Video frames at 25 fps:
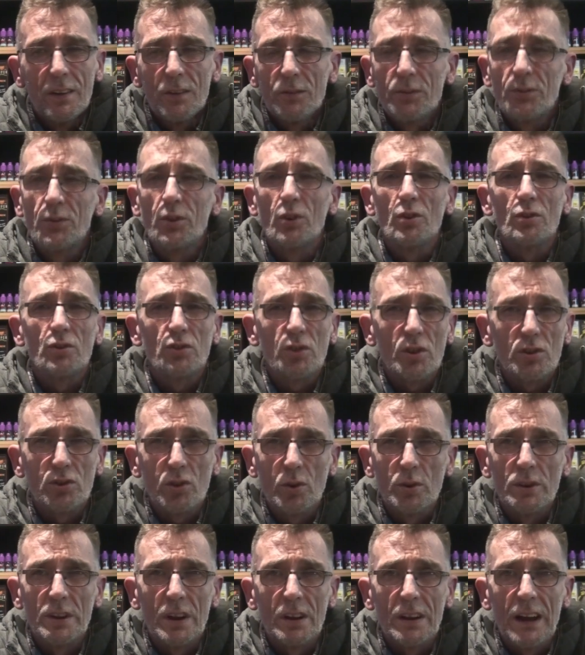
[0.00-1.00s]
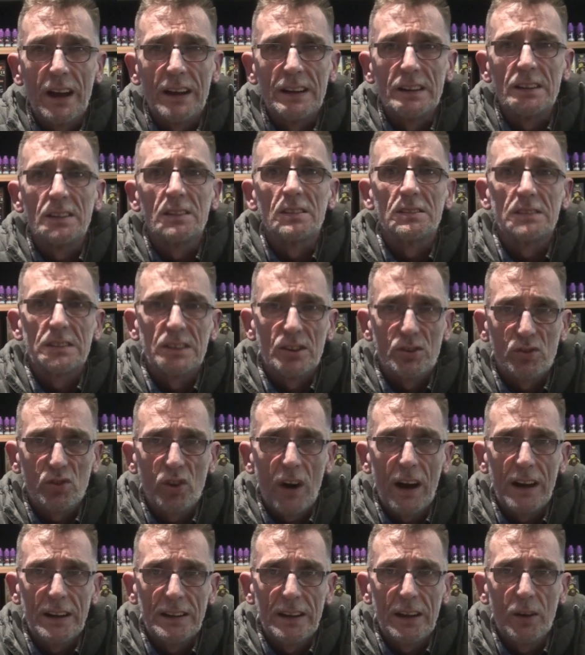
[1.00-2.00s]
futures on the line to
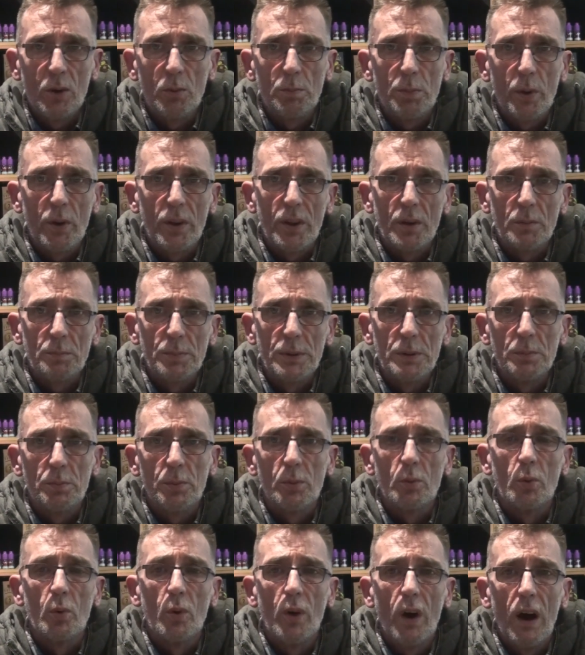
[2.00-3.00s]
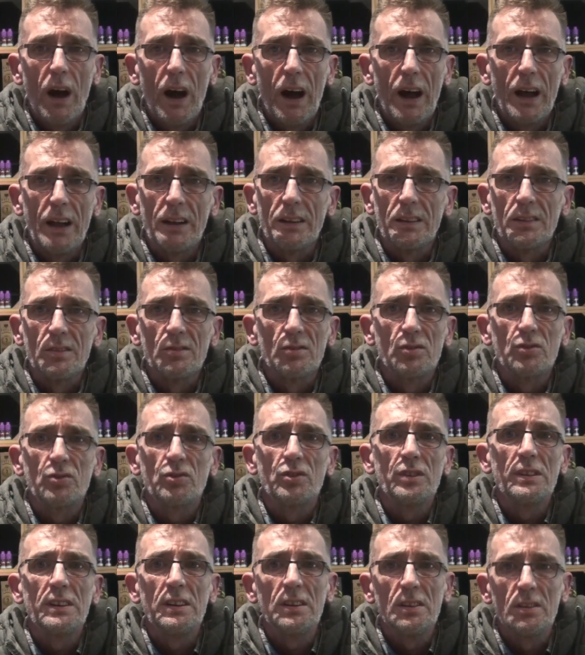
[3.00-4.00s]
try and help other people. And
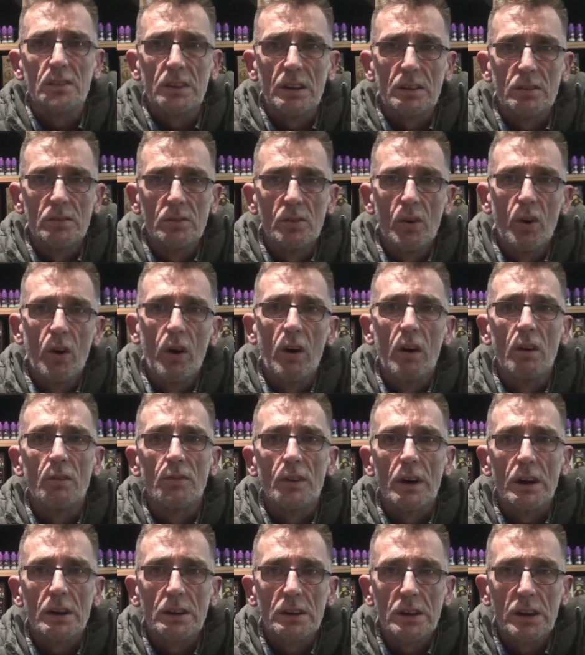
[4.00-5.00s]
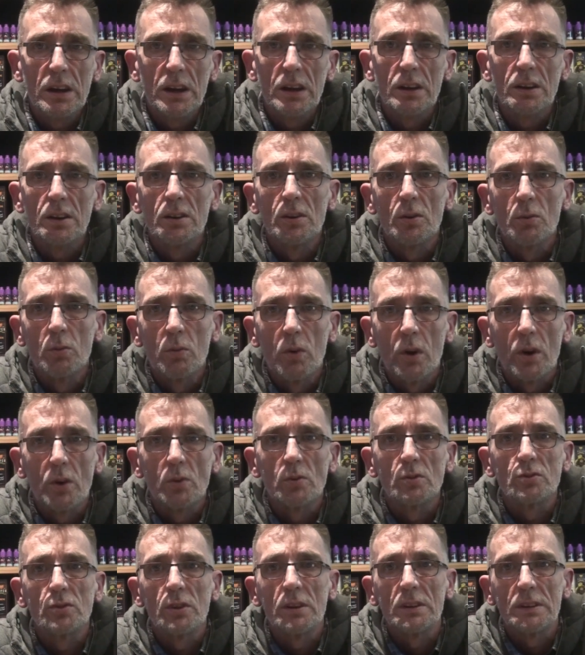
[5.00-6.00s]
she did not have a care in the
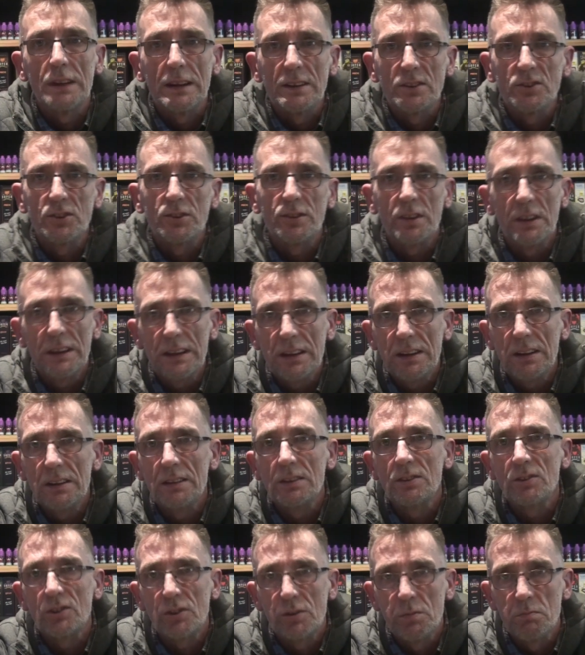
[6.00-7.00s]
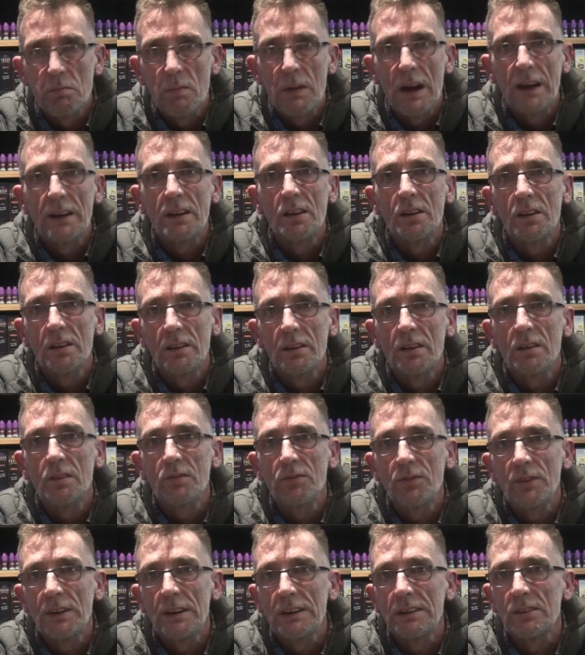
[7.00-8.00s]
world. She had a sleeked smile on her
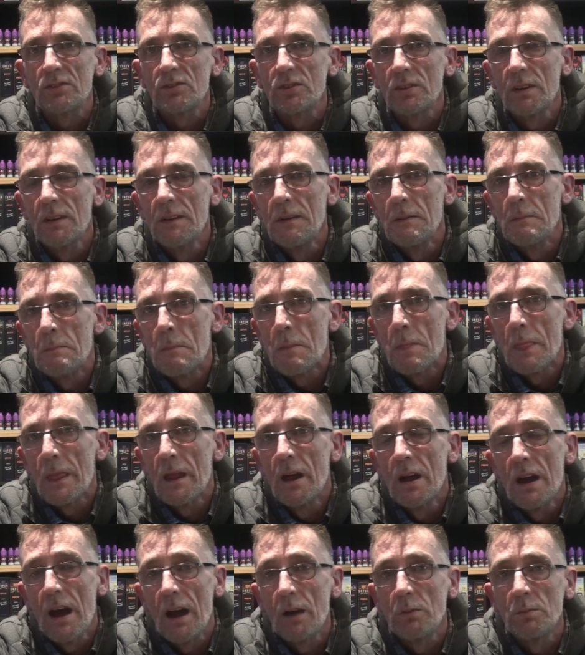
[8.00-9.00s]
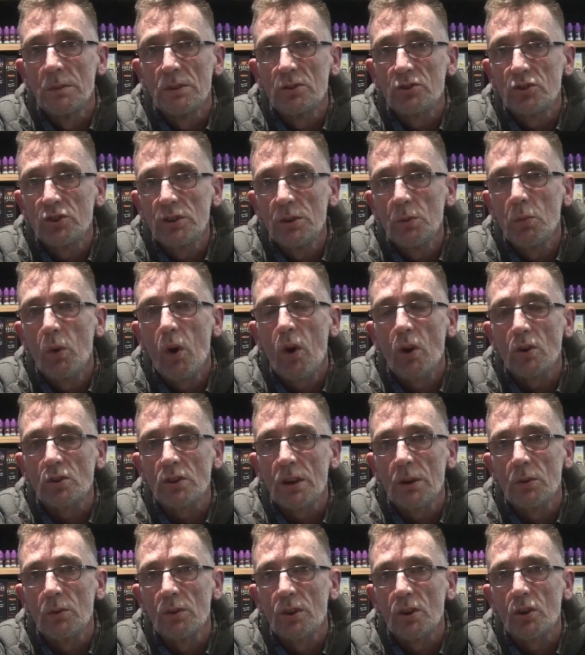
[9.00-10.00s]
face. And when she
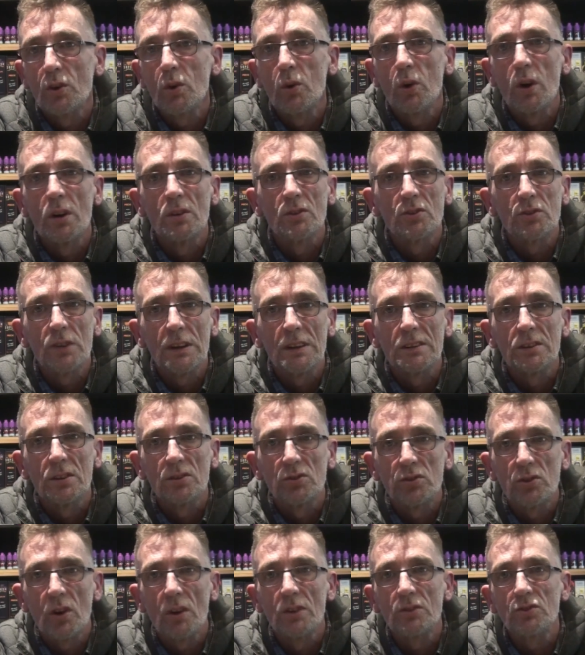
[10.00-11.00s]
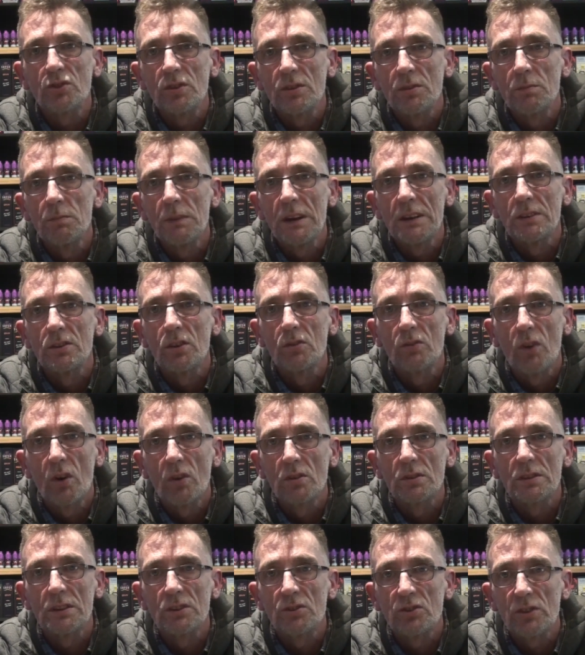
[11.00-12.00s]
walked out the court and said the judge had made the
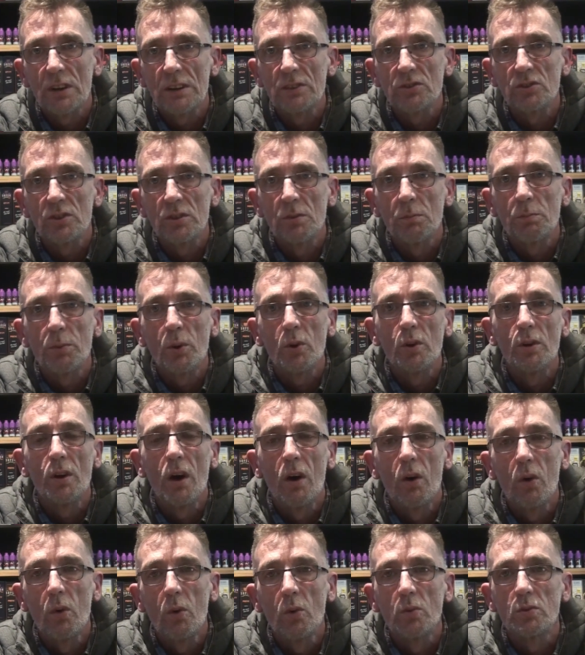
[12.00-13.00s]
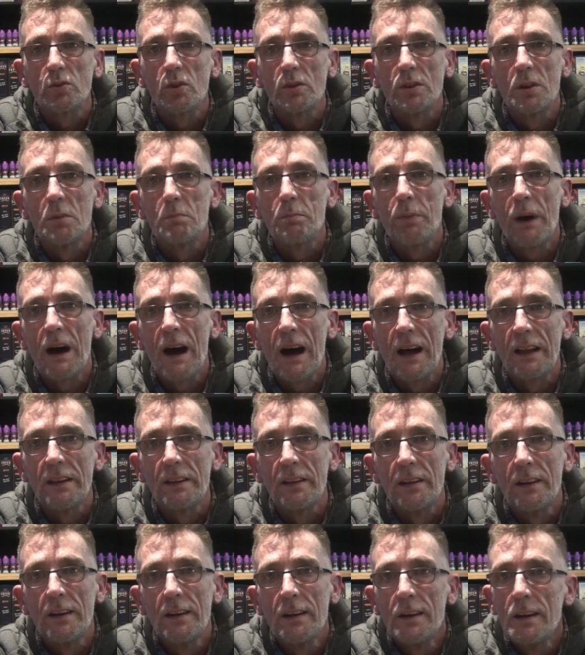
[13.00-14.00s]
wrong decision, putting a hold on the
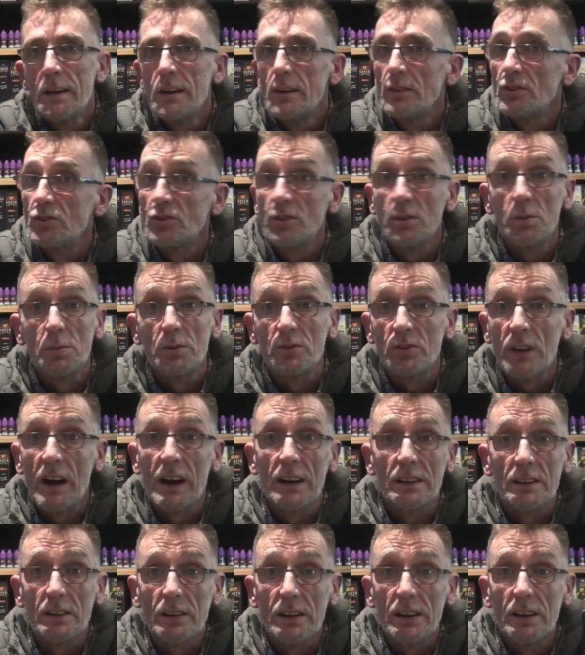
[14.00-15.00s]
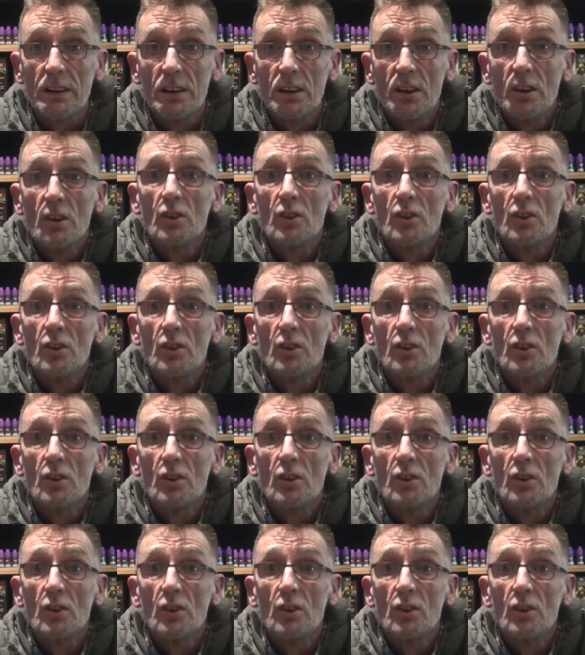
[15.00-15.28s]
ban, she was angry.